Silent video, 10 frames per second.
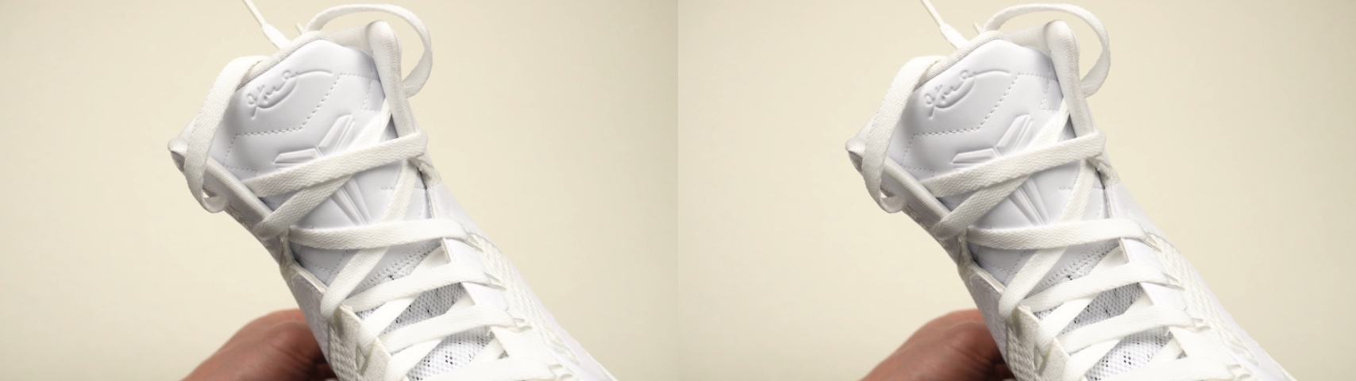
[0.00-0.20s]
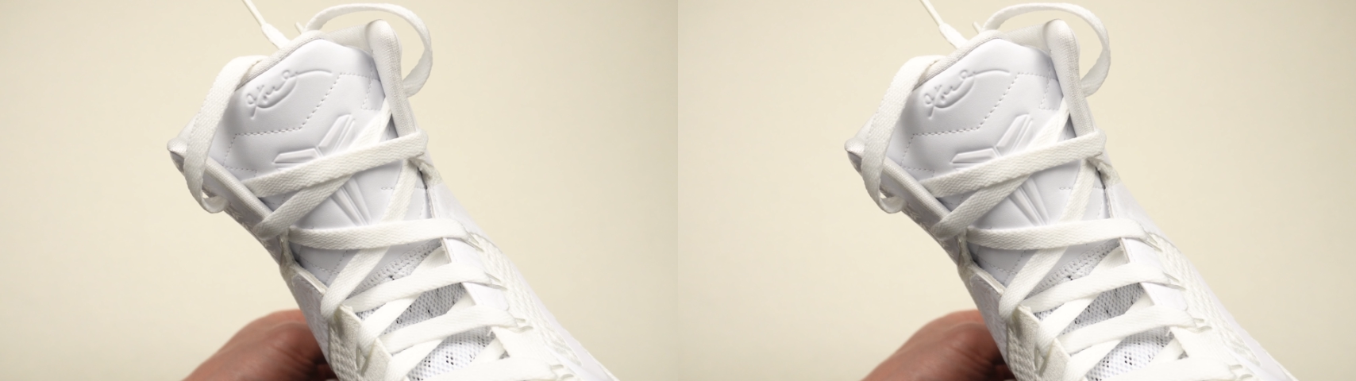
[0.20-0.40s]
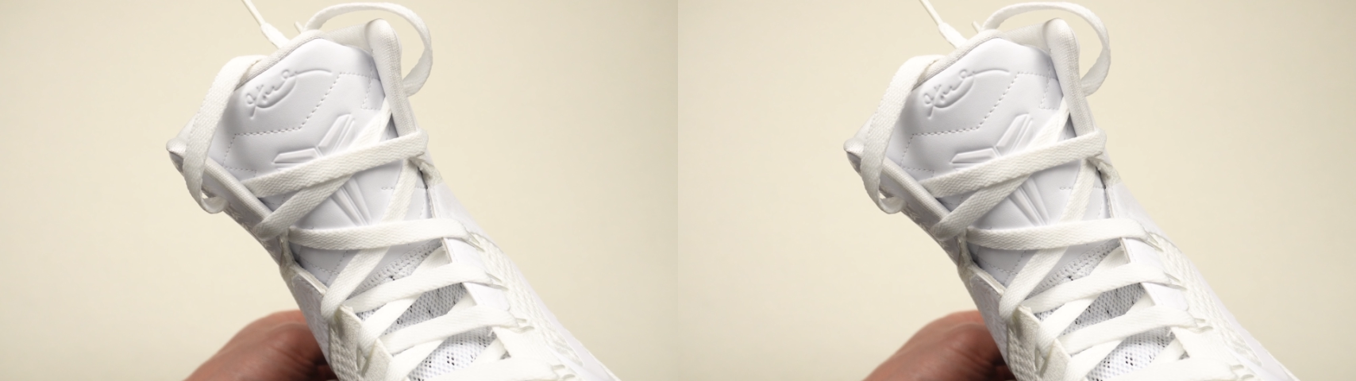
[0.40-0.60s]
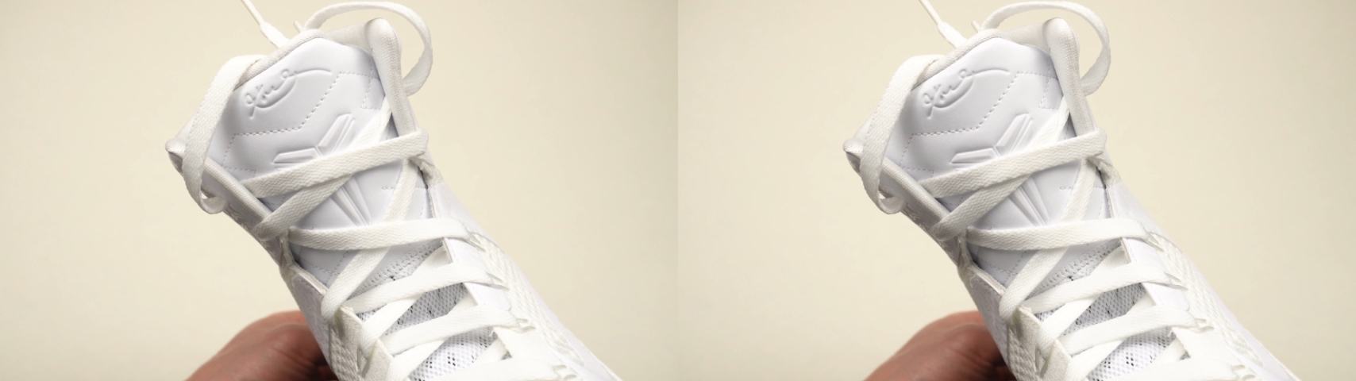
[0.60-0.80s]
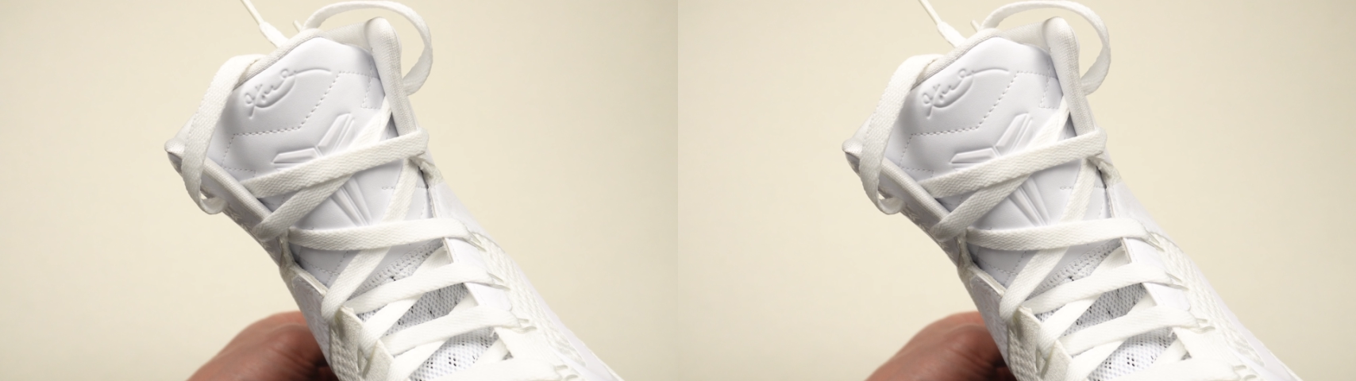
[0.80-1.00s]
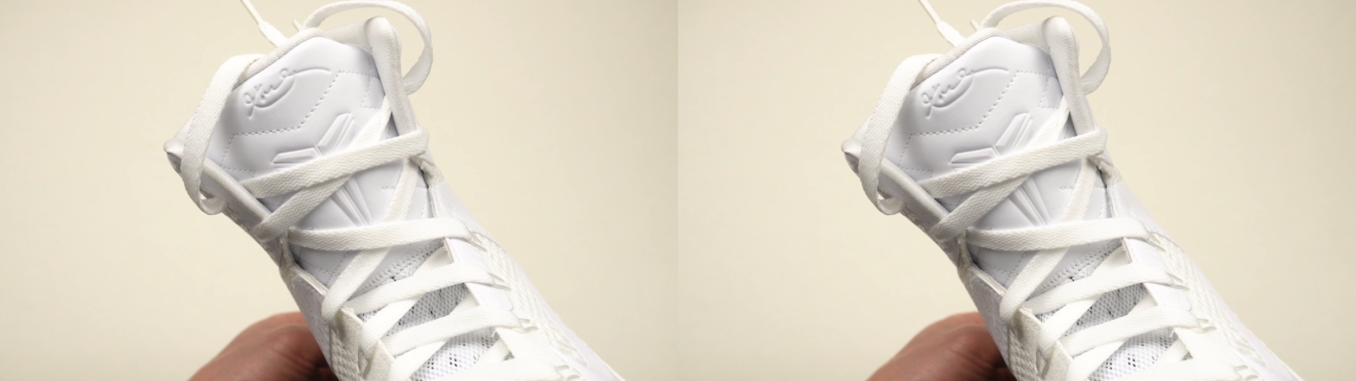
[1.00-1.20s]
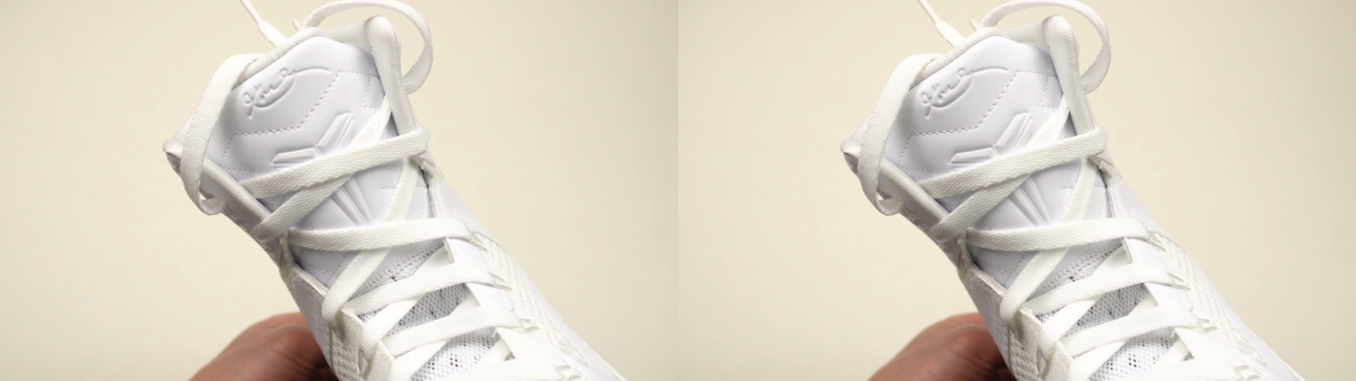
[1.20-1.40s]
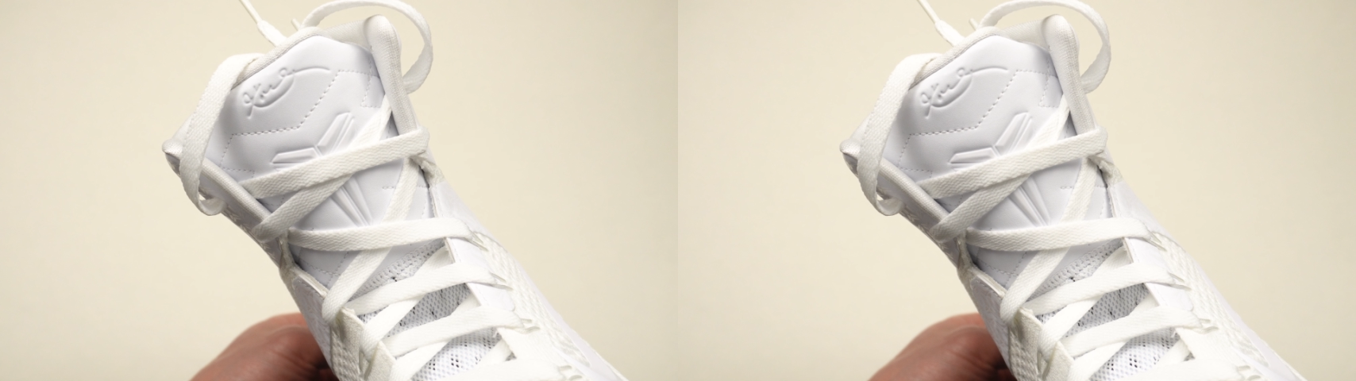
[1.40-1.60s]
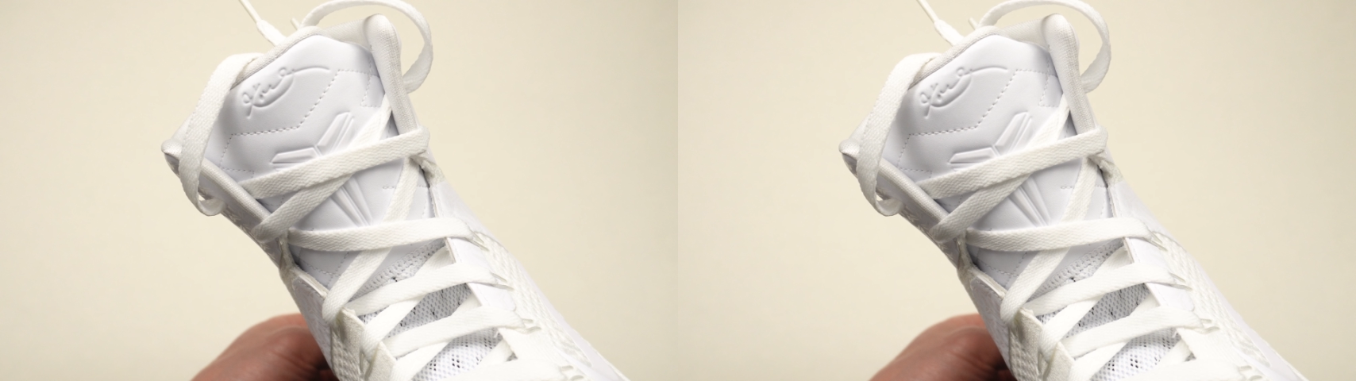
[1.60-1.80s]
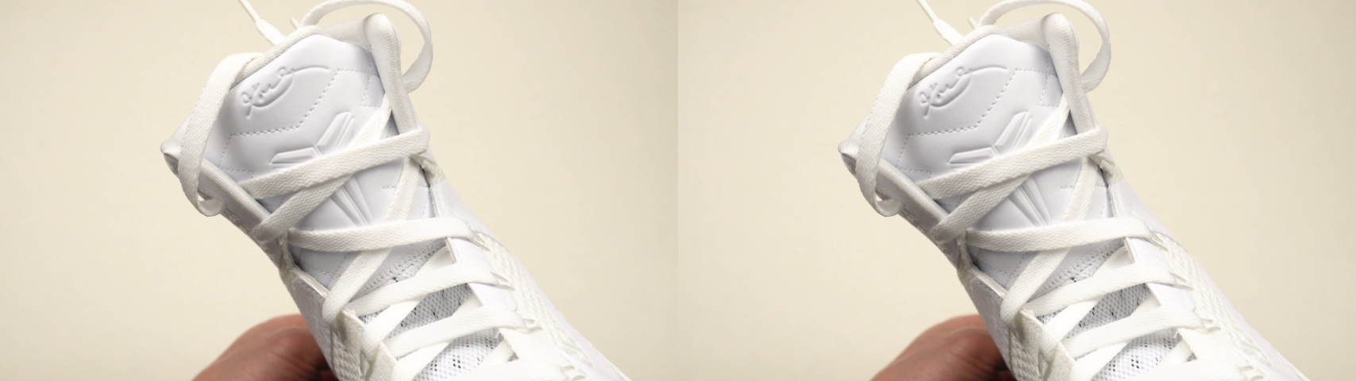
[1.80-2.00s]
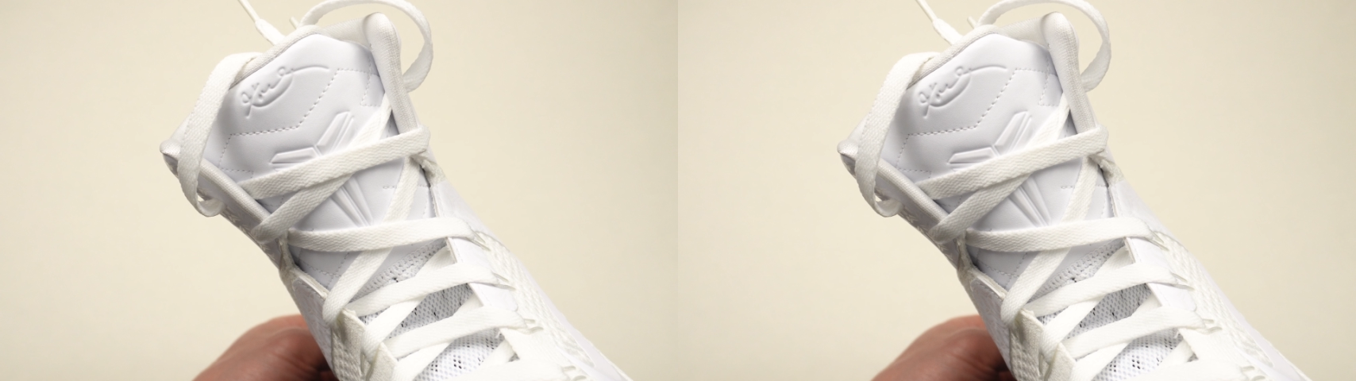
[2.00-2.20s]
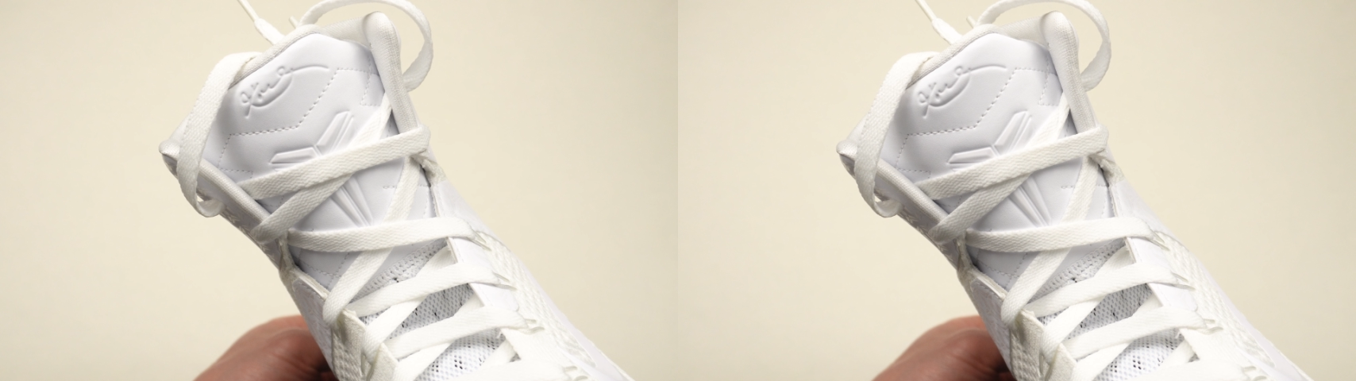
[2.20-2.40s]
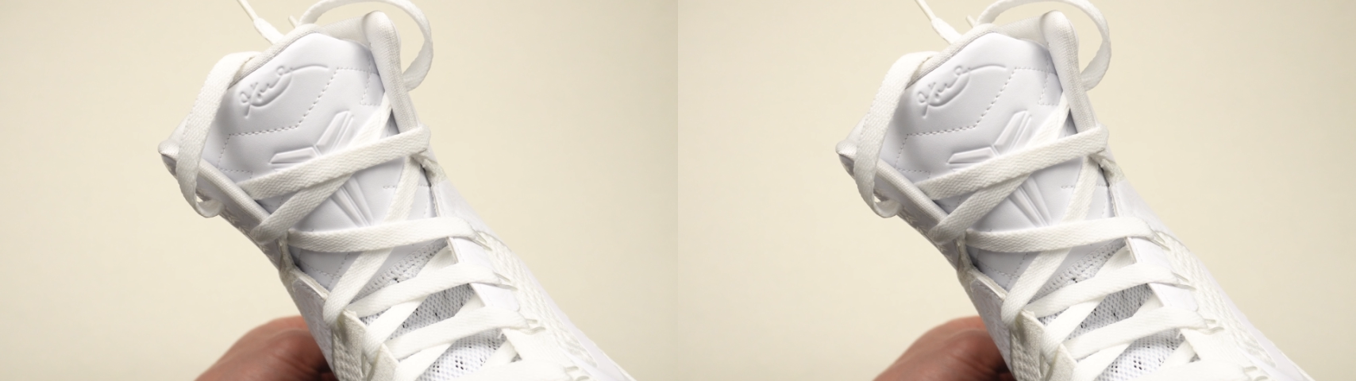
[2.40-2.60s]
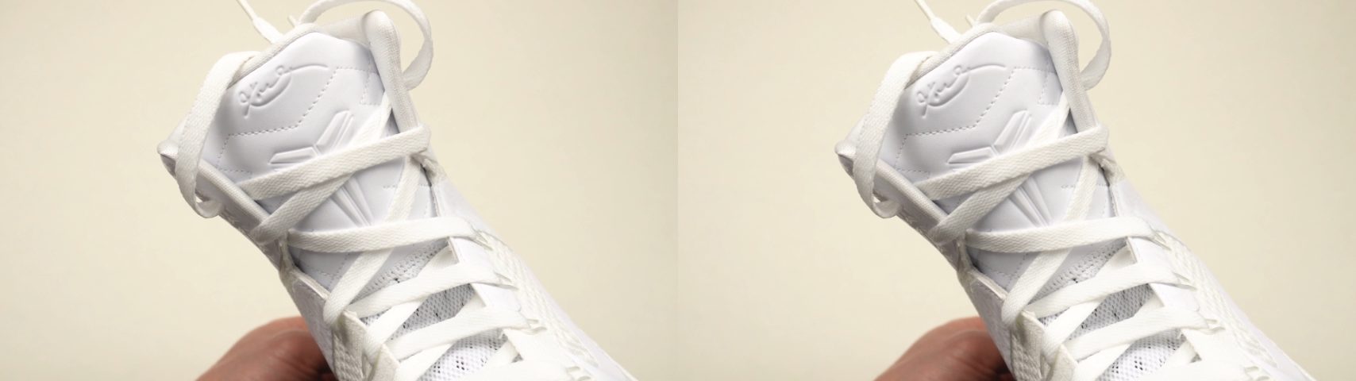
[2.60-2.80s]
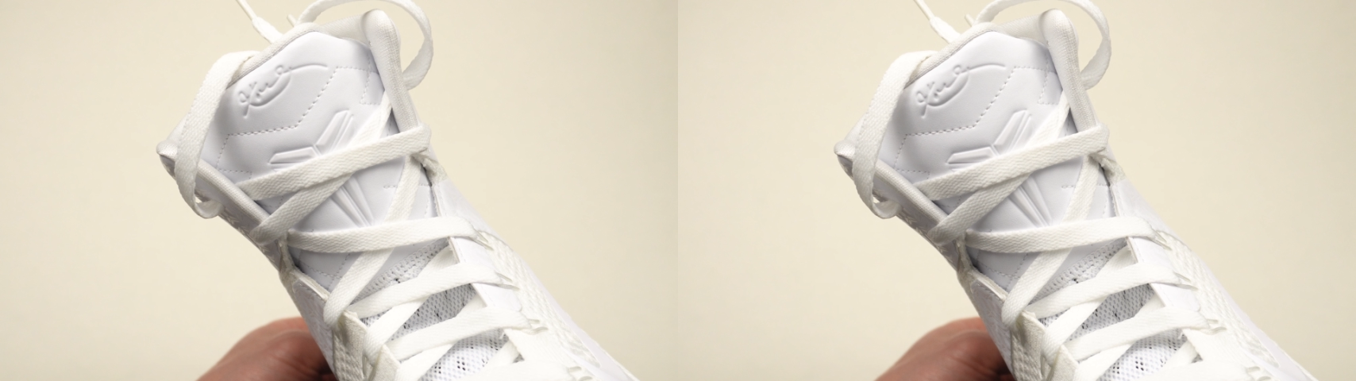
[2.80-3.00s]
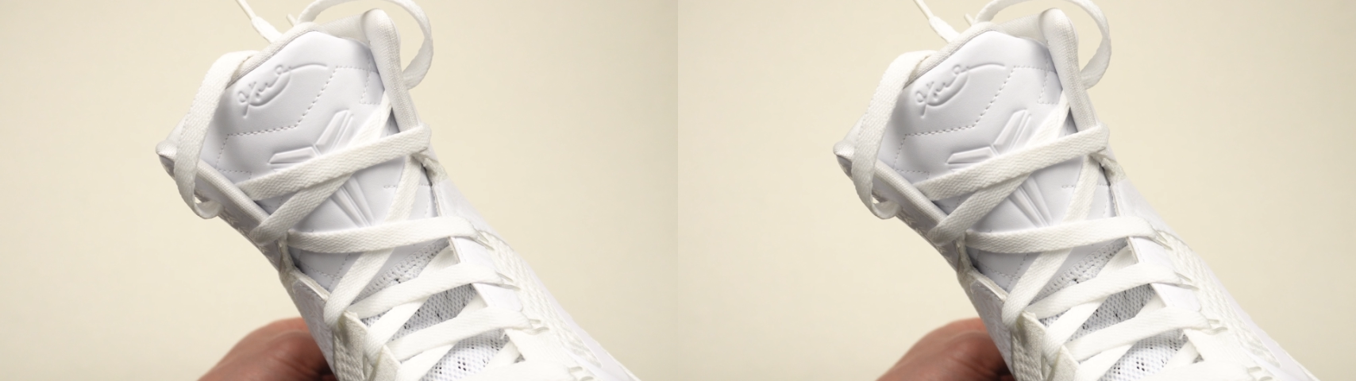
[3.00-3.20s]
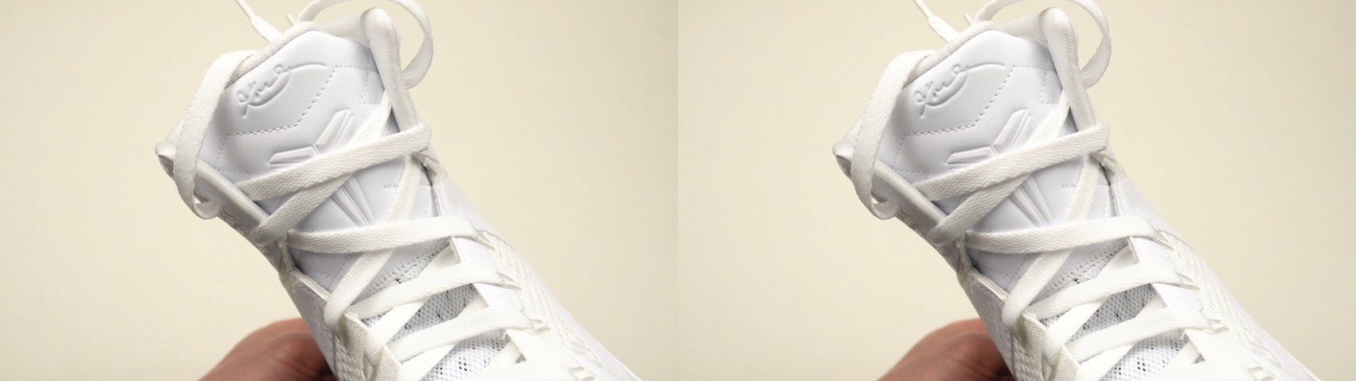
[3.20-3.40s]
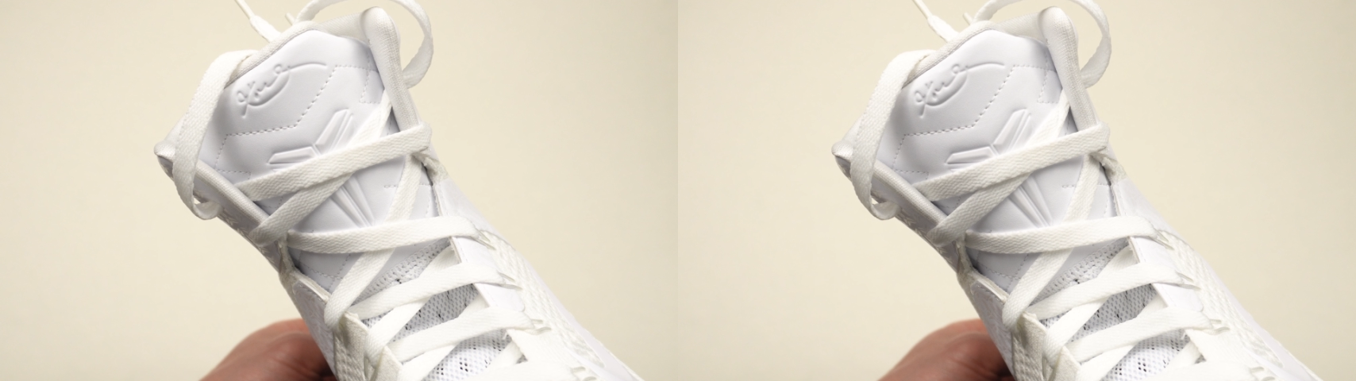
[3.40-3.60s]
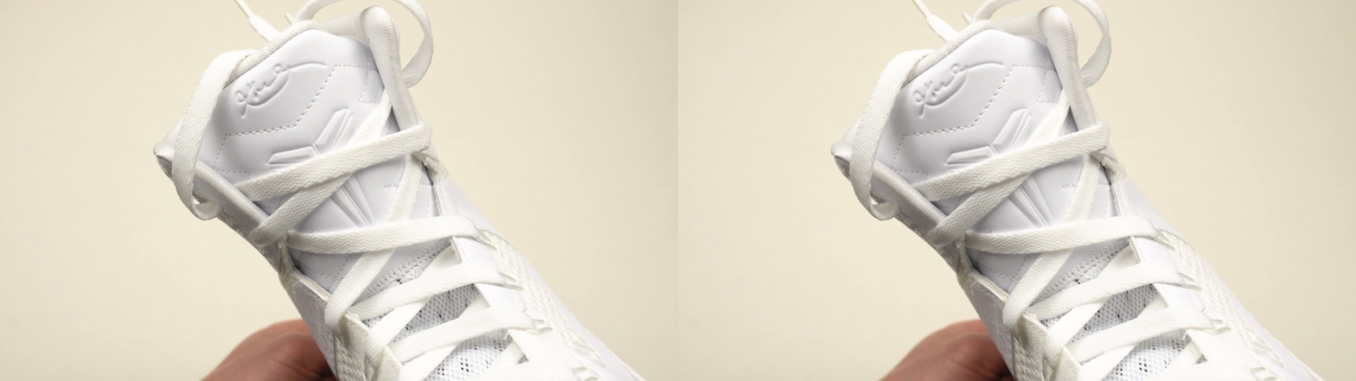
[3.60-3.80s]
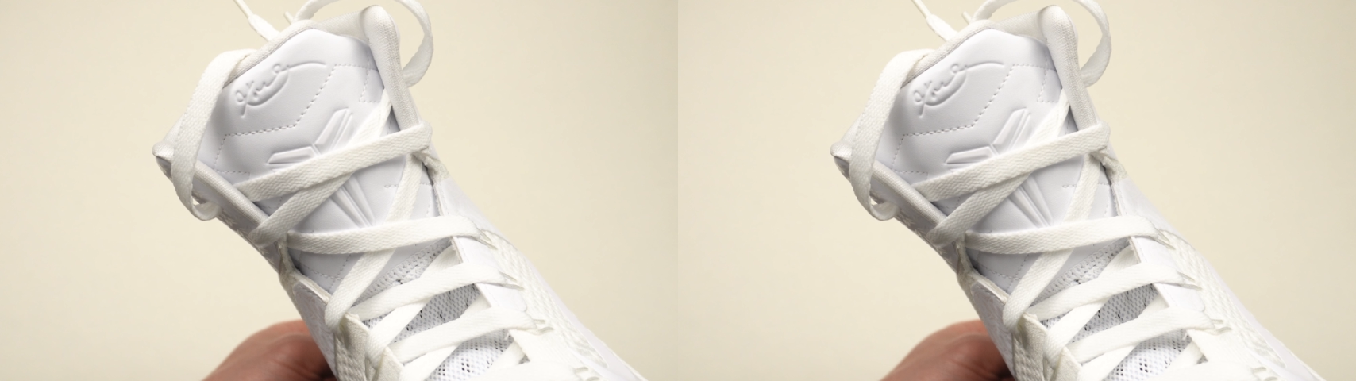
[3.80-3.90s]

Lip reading: [unreadable: no face in view]